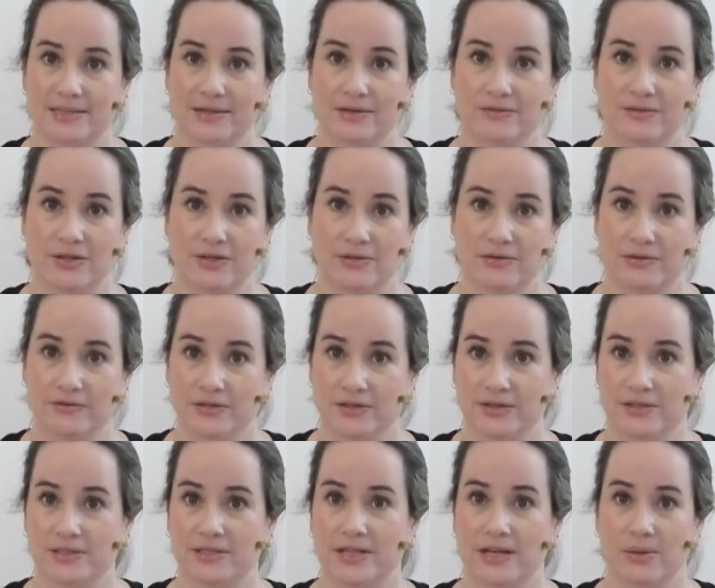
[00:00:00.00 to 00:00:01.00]
of the
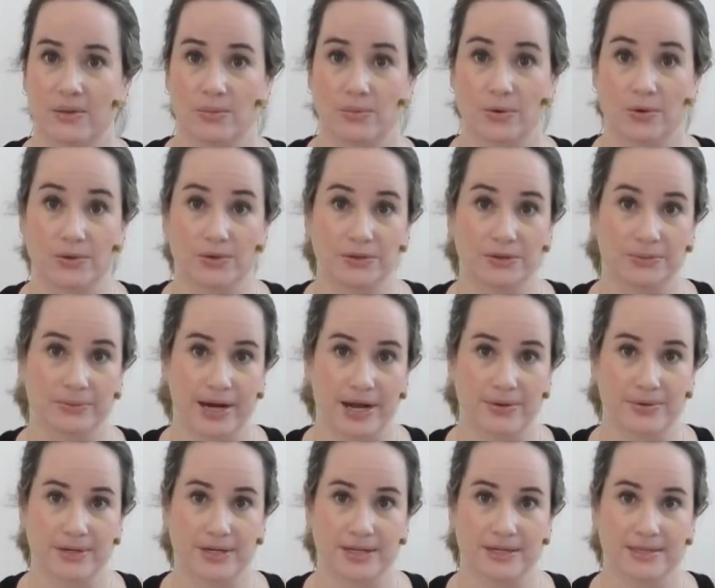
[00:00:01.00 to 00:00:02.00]
universe and the world
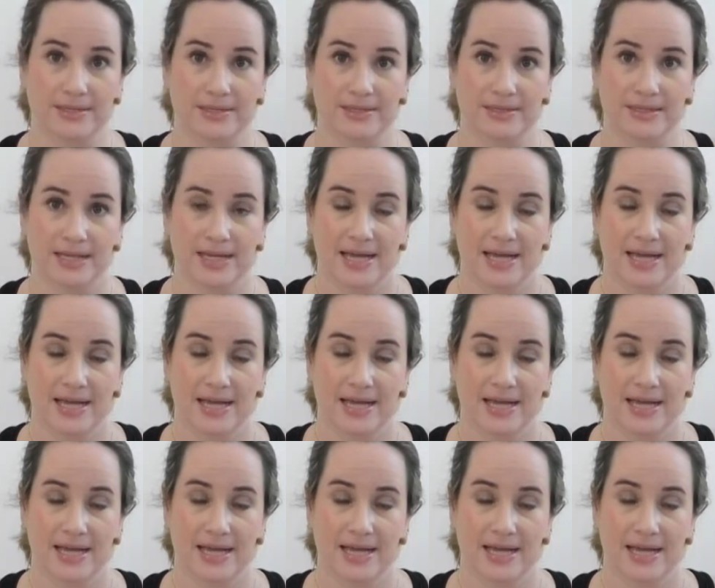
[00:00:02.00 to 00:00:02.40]
around us.